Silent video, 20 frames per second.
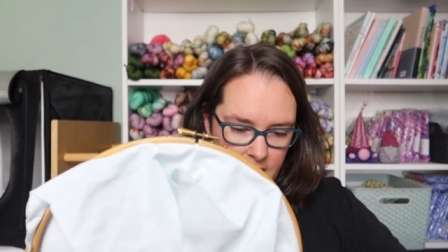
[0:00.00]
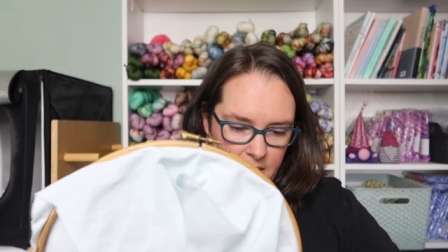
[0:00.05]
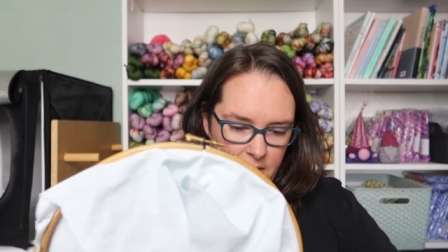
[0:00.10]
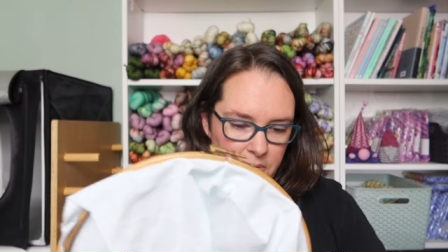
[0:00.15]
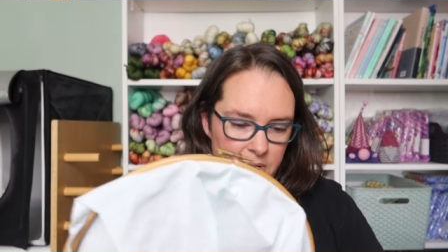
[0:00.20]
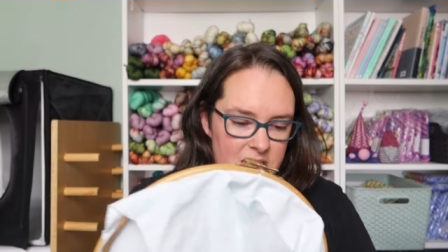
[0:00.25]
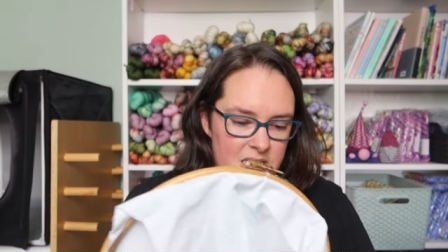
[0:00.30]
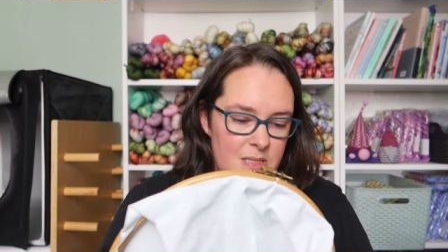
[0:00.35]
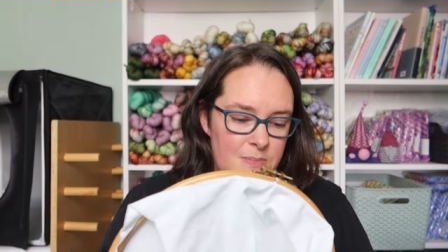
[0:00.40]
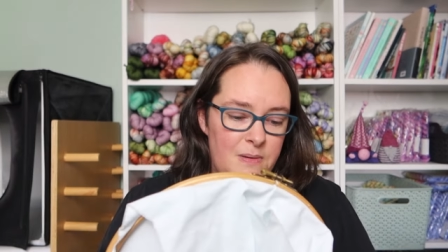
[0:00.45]

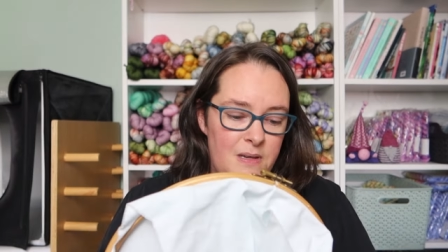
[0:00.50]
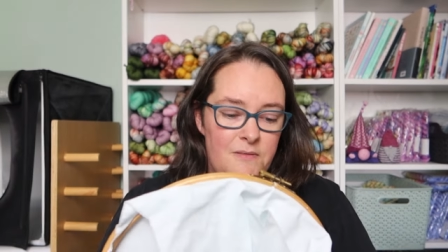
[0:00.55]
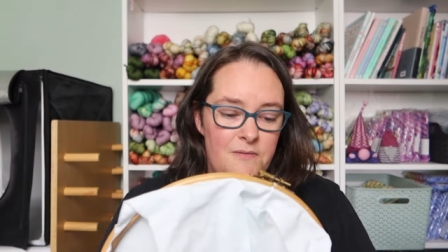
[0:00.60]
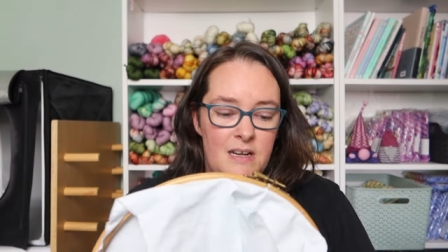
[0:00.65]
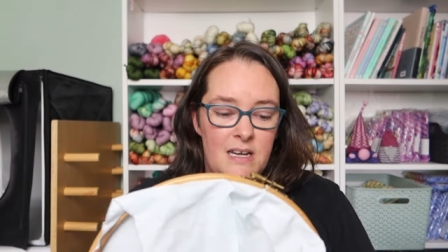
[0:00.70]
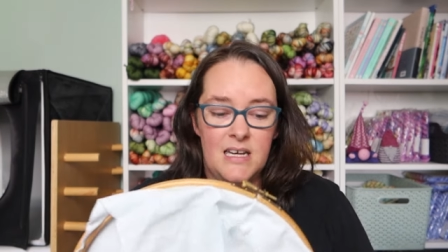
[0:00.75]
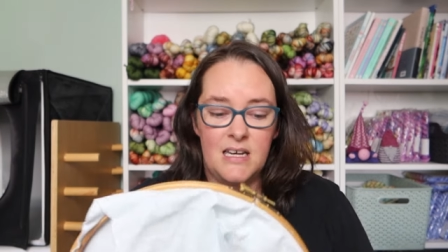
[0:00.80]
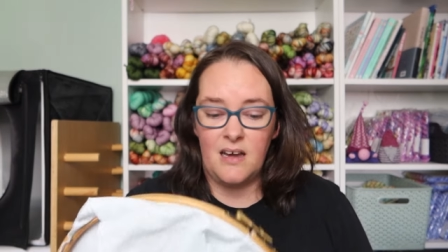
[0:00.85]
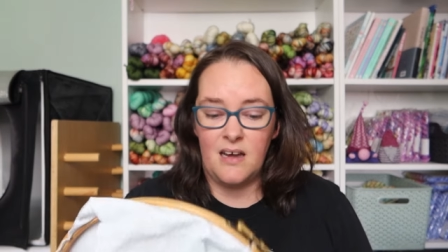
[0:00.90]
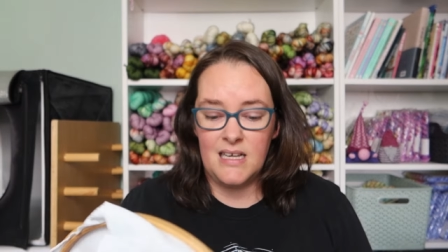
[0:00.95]
which has been
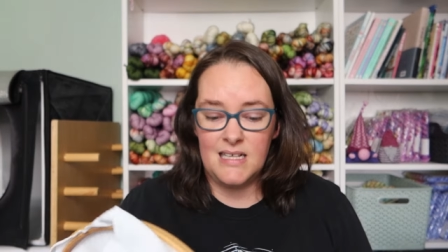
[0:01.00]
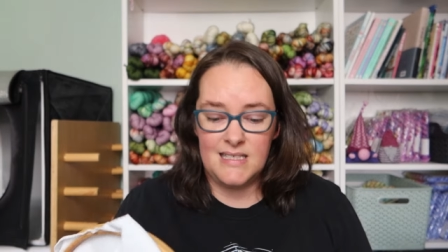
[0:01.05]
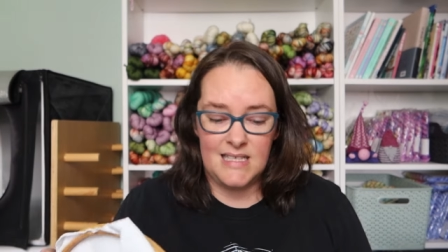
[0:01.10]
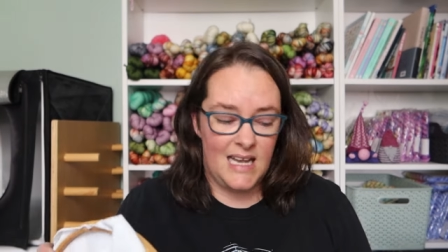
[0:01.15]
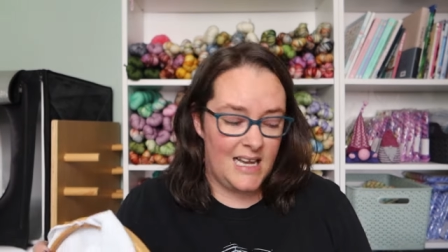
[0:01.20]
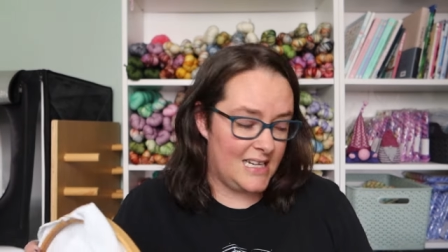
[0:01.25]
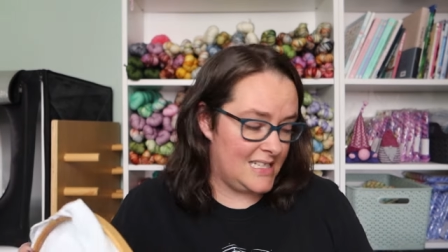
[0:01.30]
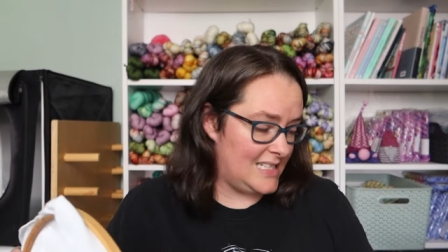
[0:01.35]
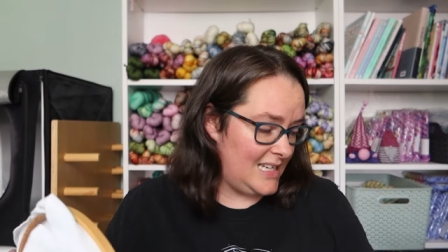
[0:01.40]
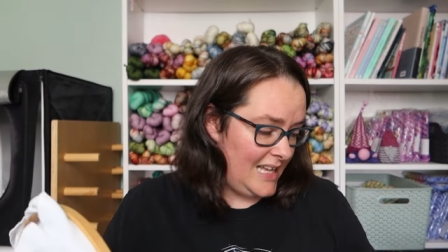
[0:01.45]
really nice
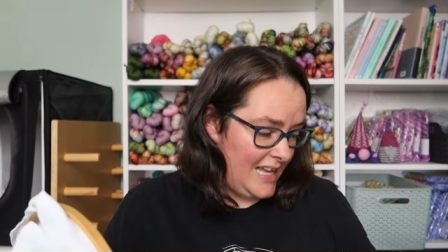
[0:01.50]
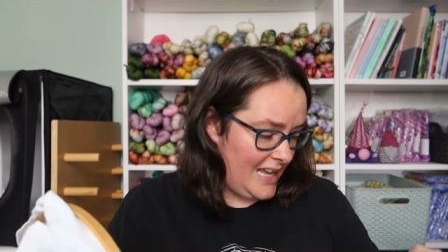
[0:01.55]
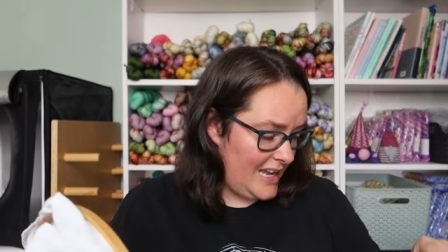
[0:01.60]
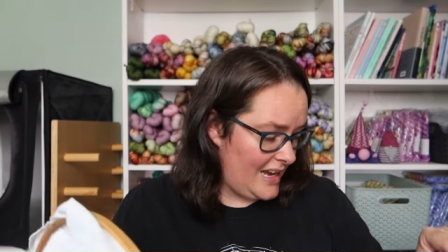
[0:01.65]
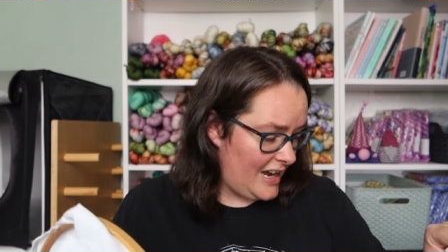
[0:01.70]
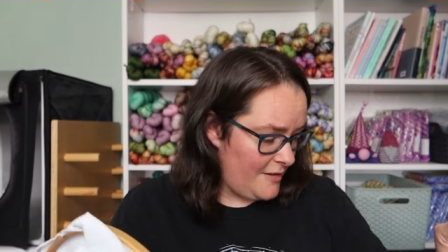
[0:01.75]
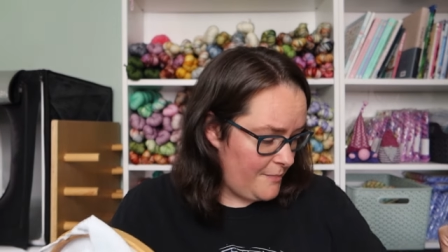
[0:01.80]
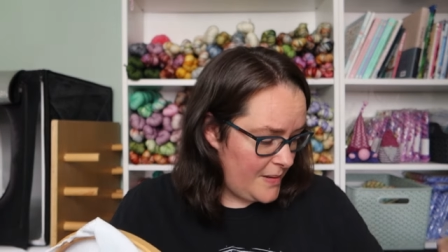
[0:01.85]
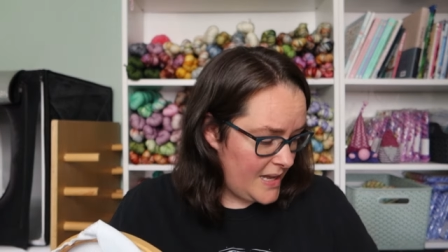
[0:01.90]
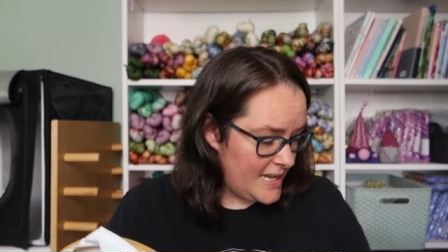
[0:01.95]

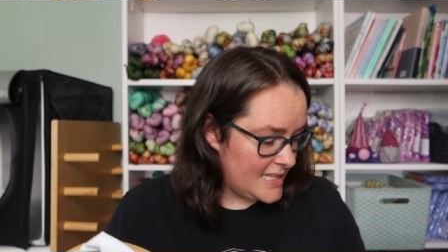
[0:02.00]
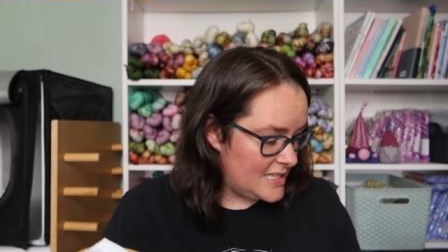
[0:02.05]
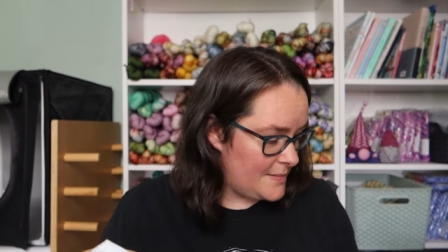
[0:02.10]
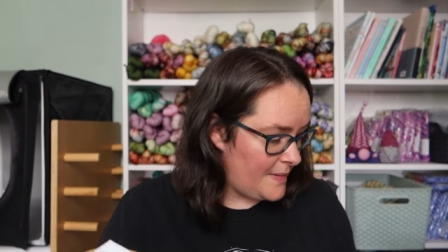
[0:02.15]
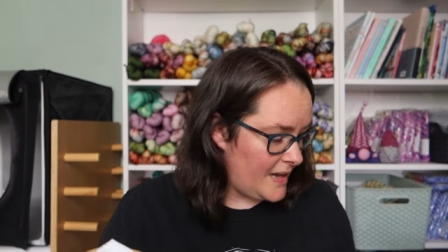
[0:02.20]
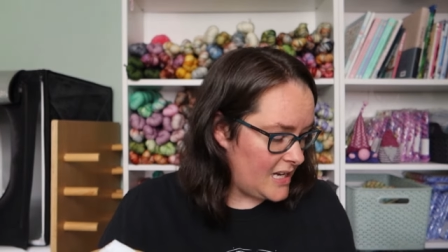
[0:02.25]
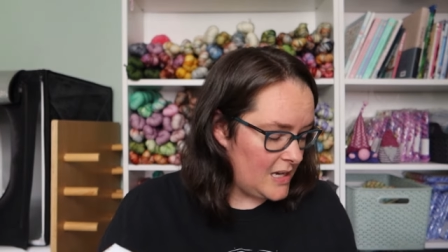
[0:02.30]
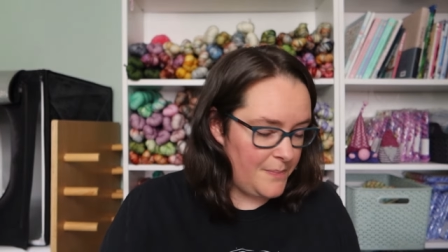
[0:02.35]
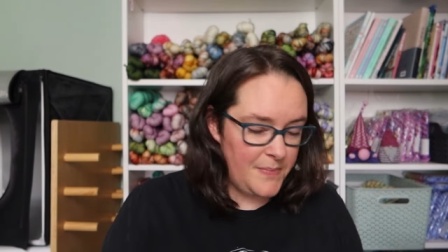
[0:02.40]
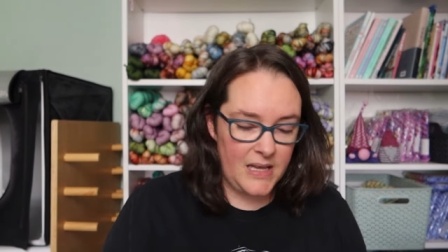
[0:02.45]
actually. I picked it
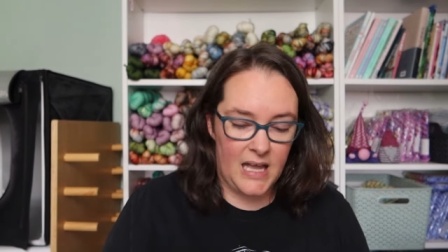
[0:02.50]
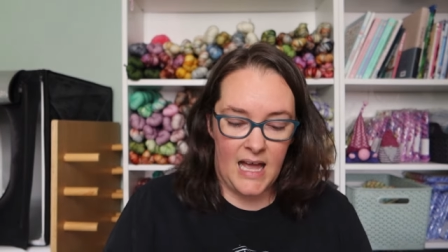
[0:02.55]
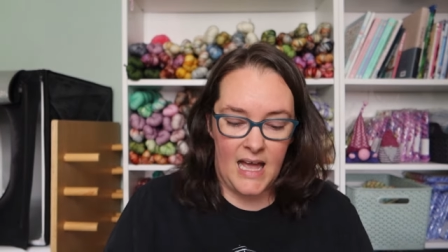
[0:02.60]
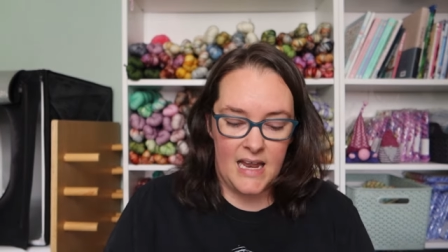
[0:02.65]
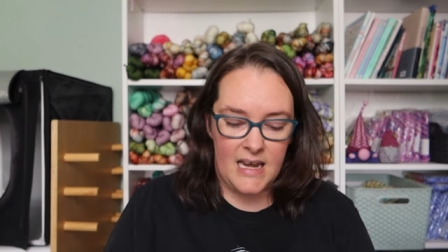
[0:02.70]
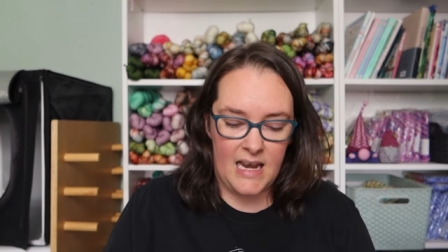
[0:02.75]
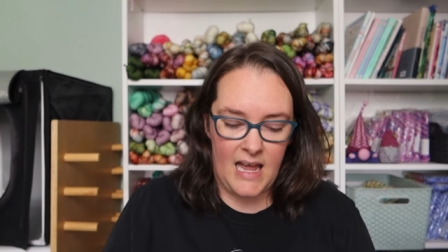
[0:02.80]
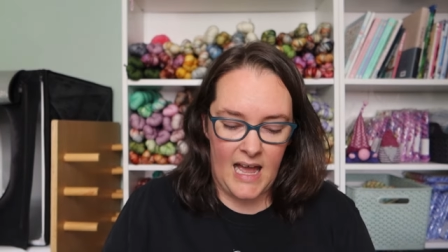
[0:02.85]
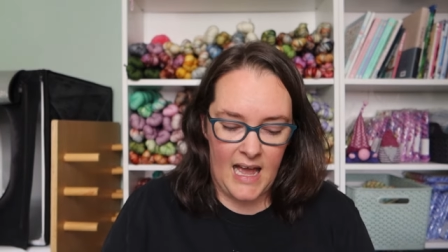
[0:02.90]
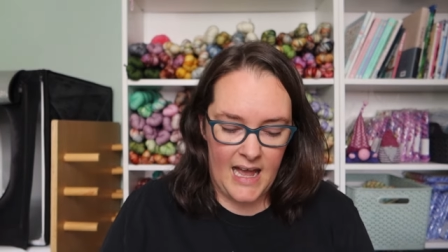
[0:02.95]
back up
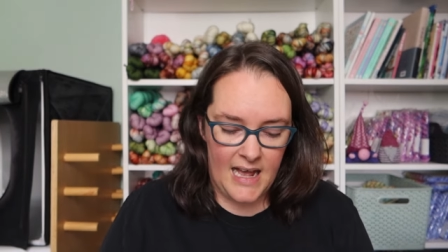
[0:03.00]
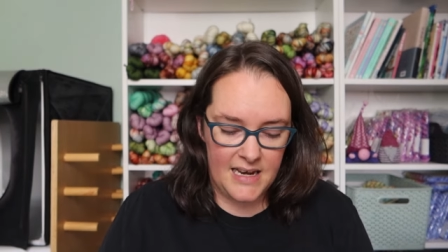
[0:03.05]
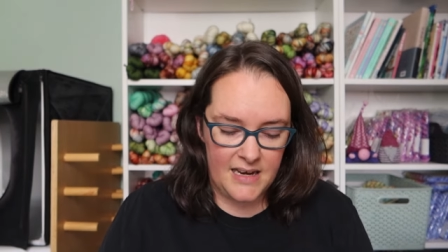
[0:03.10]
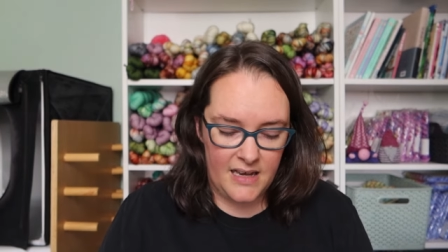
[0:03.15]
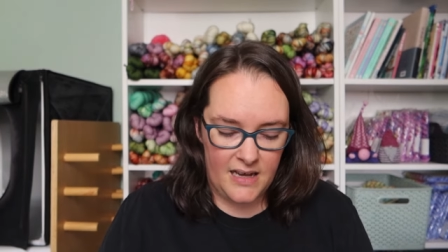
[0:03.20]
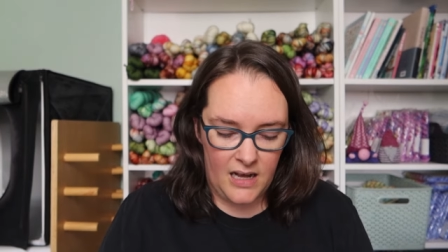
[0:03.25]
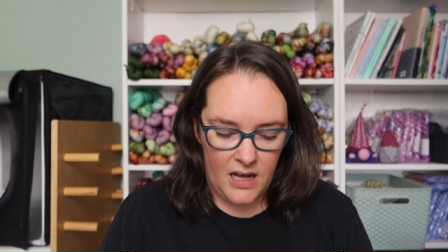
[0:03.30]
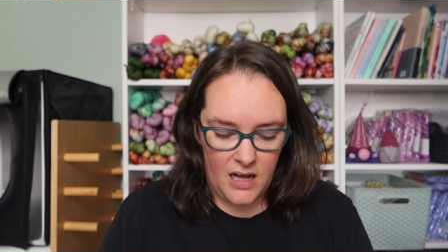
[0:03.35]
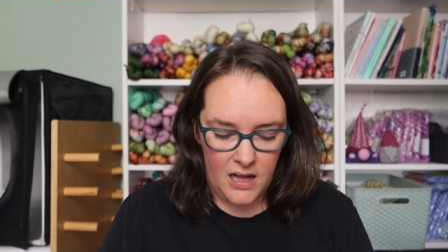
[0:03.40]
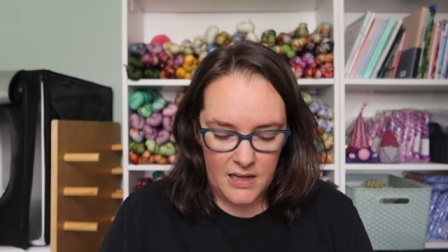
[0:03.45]
again and